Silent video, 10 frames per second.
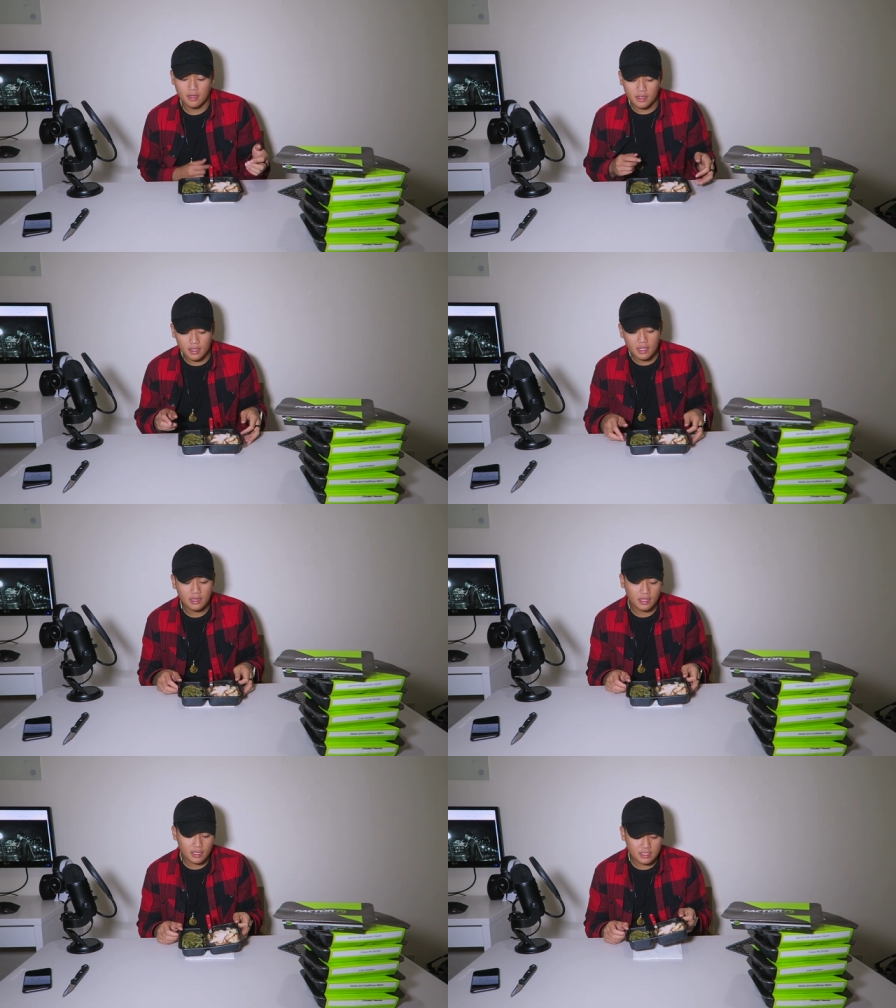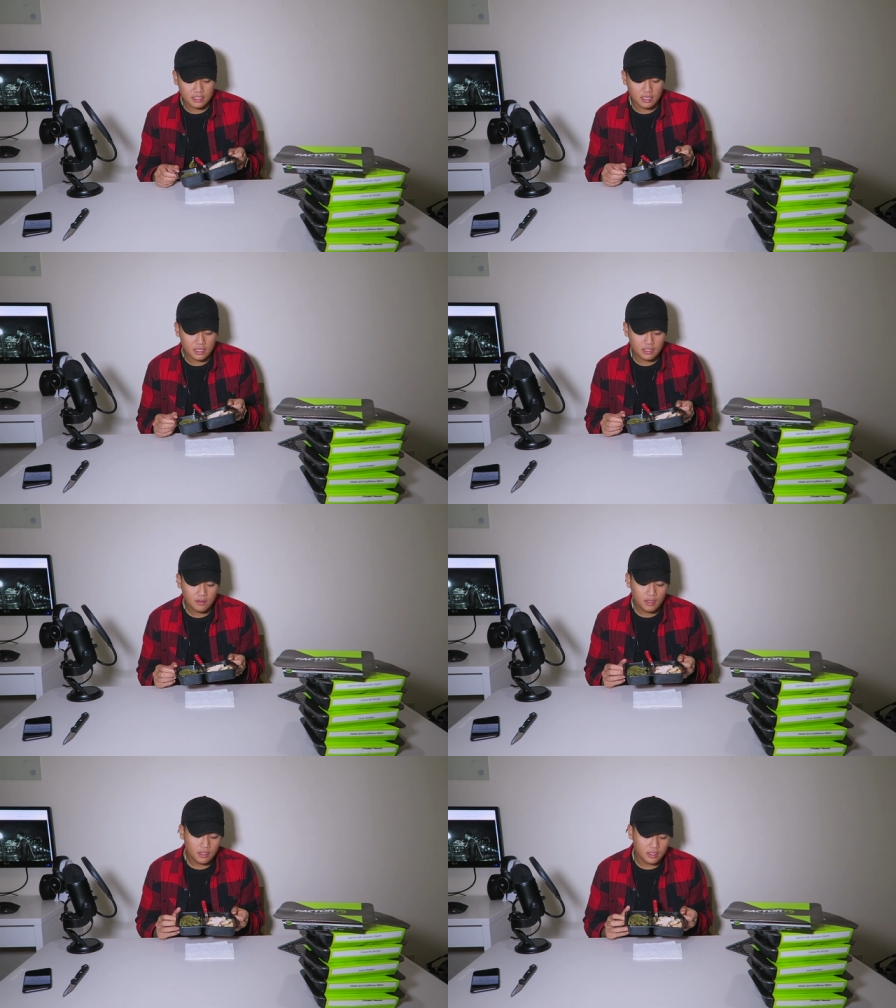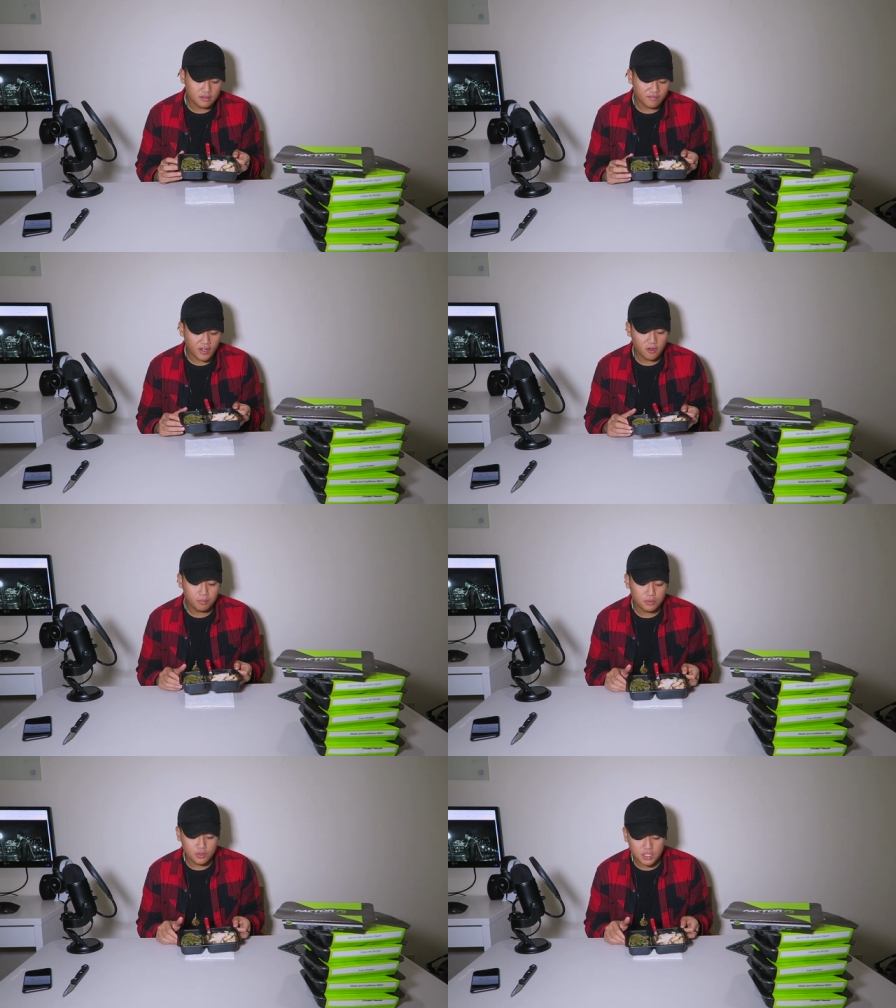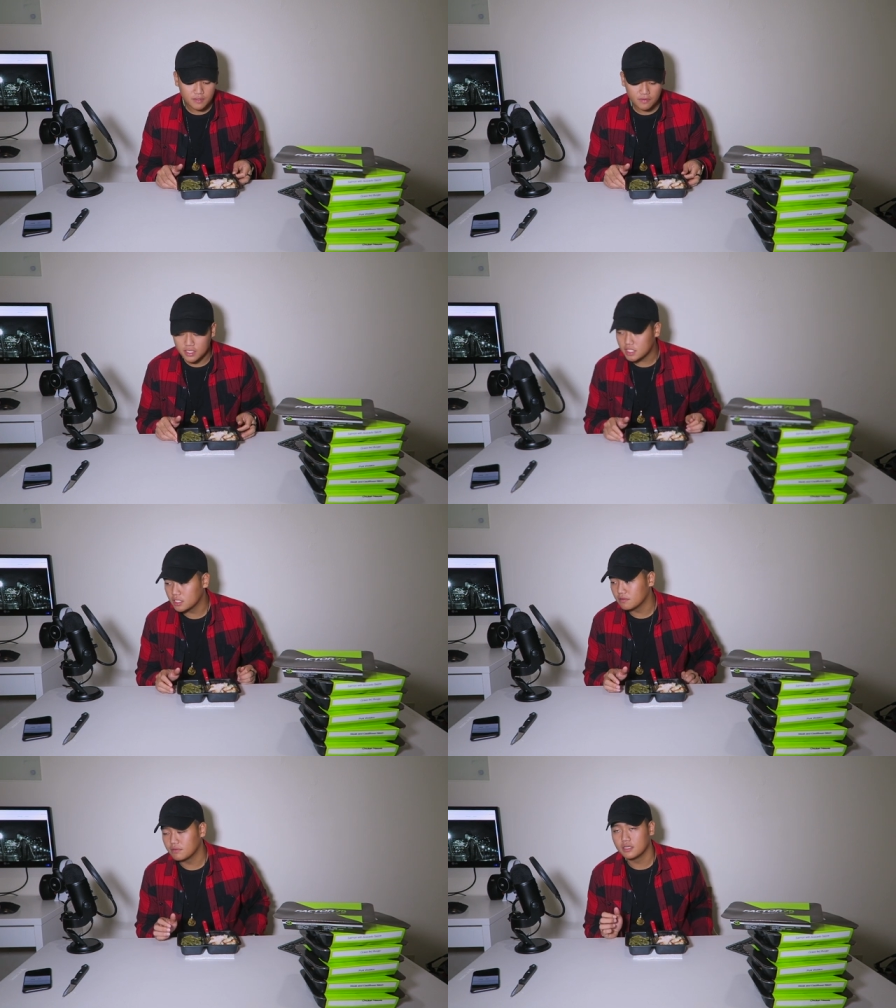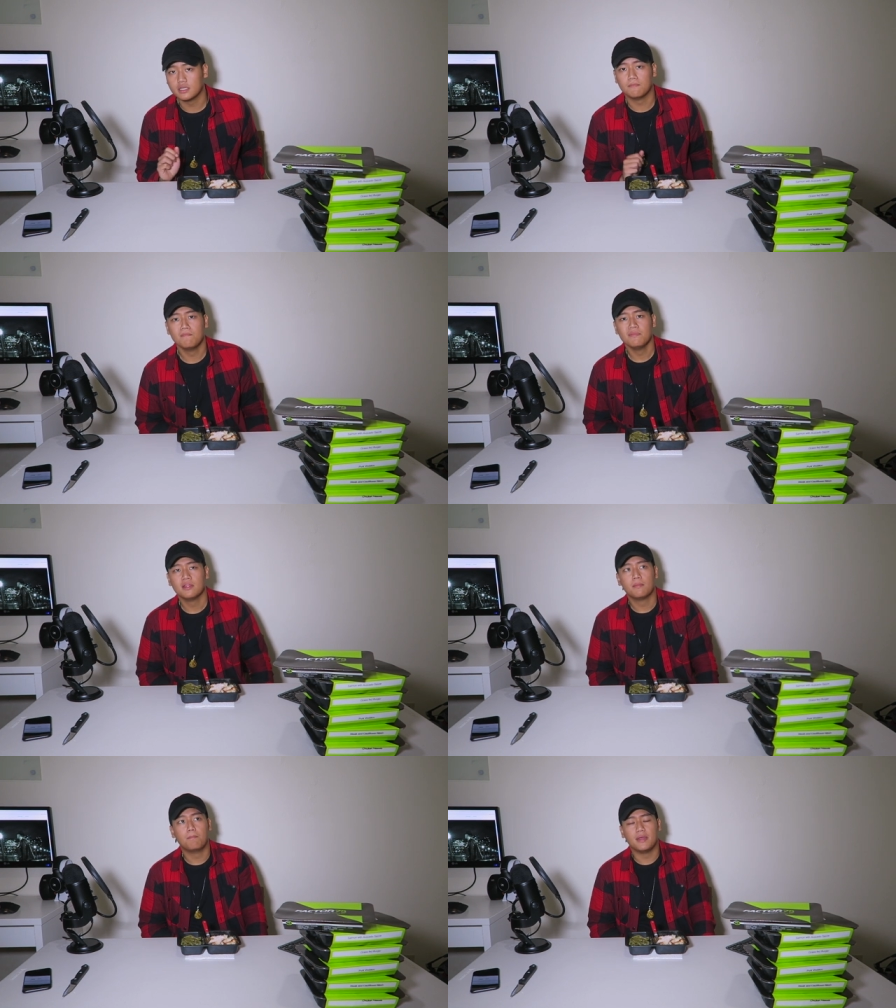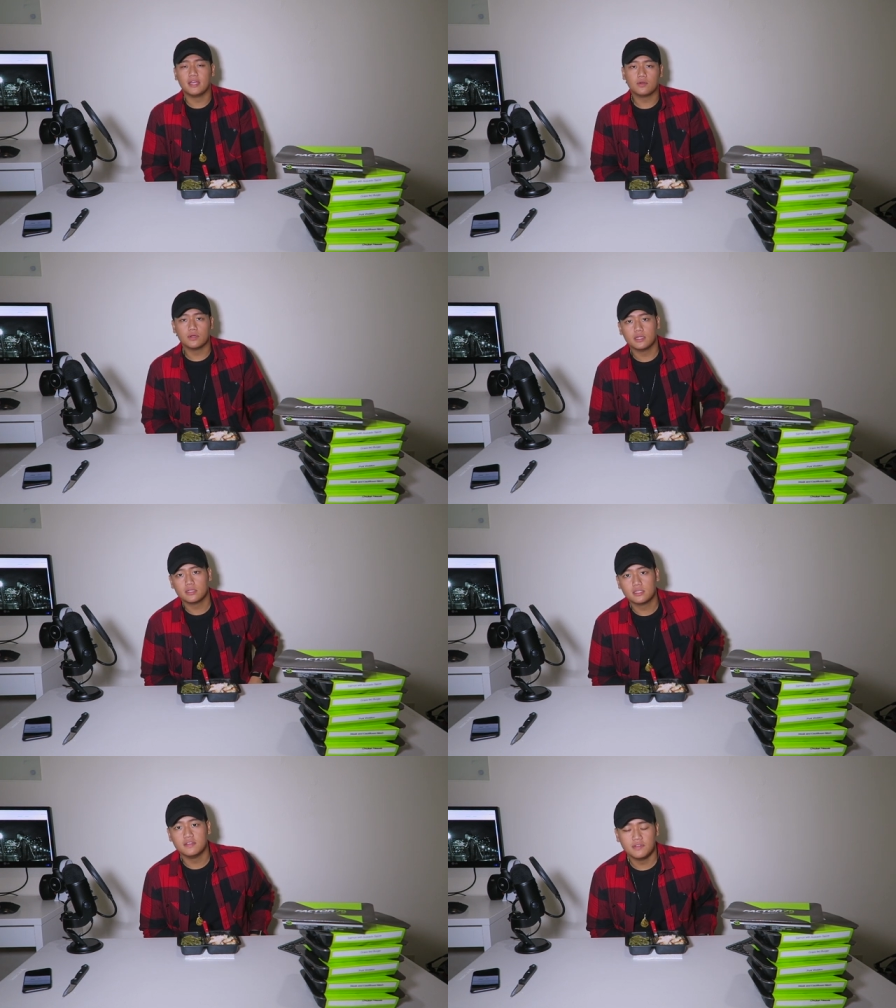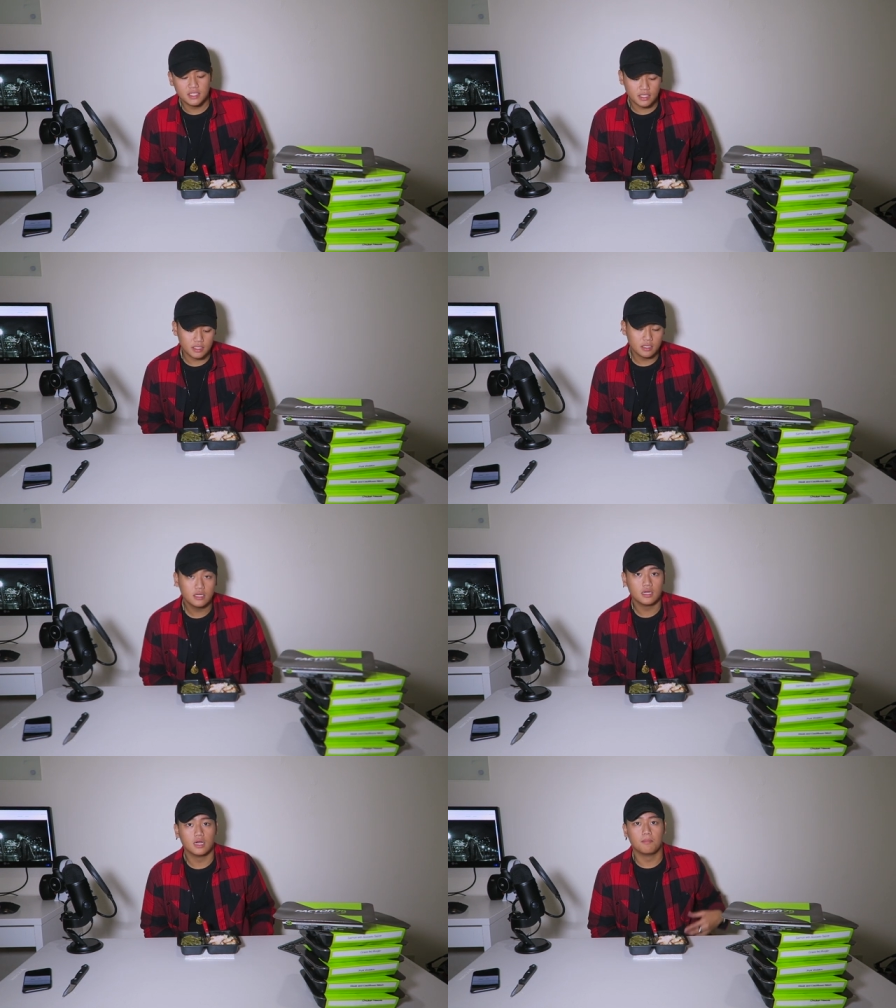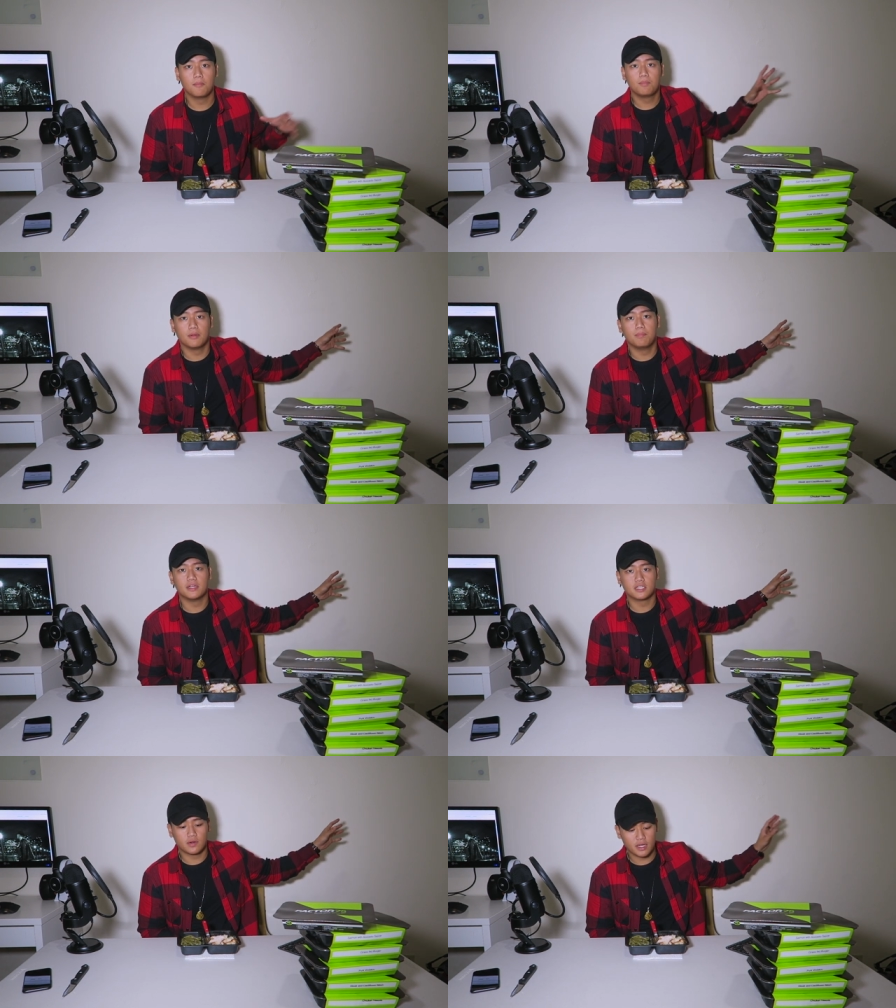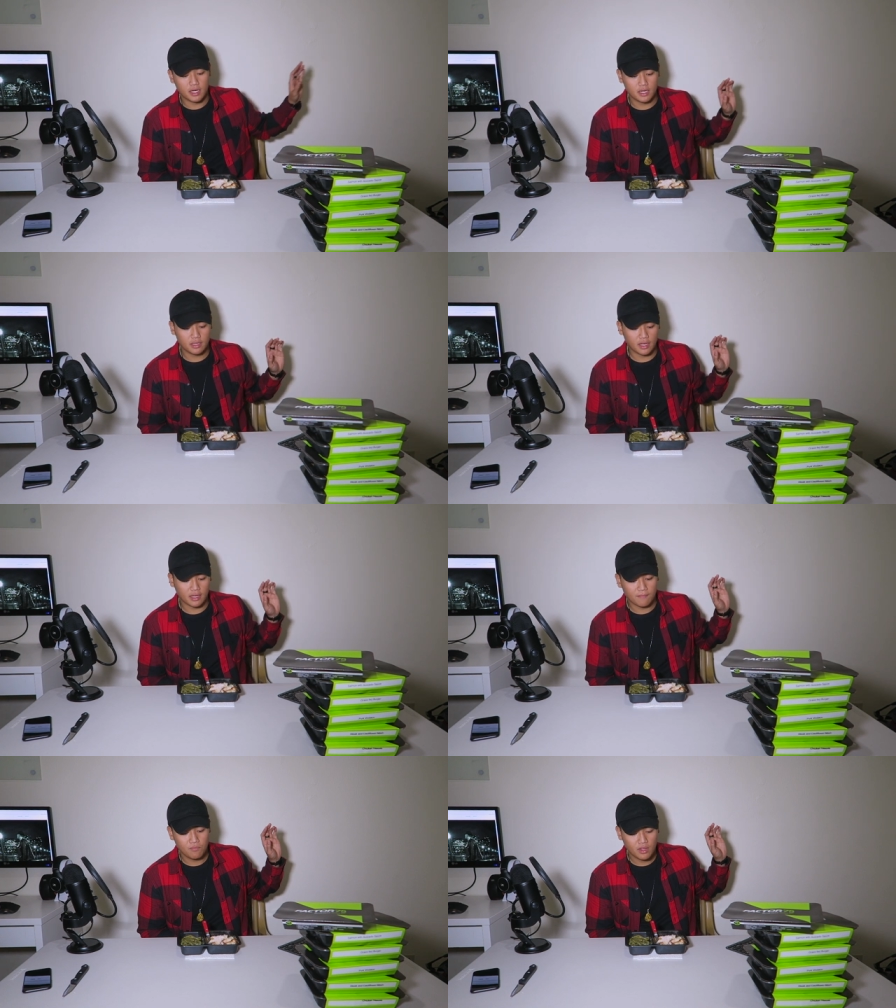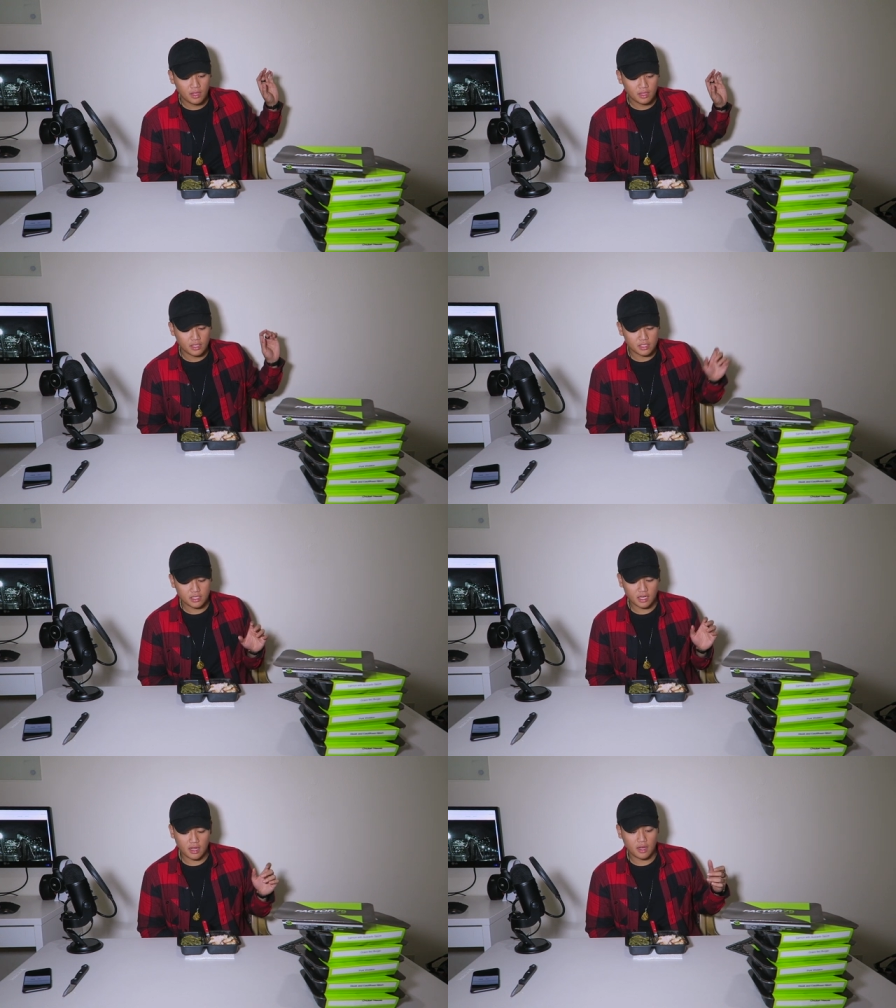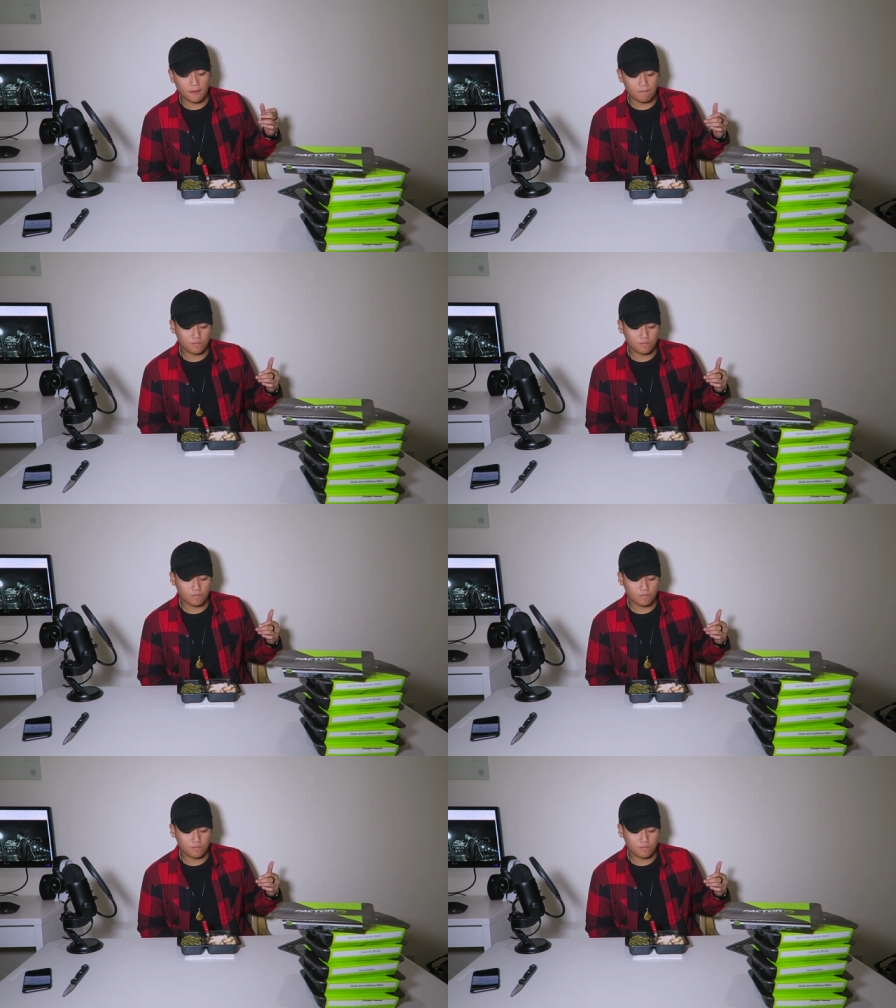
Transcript: Again, like I said, there's a very bougie version of a banquet TV dinner. I'm gonna put a picture right here. Like this is like a.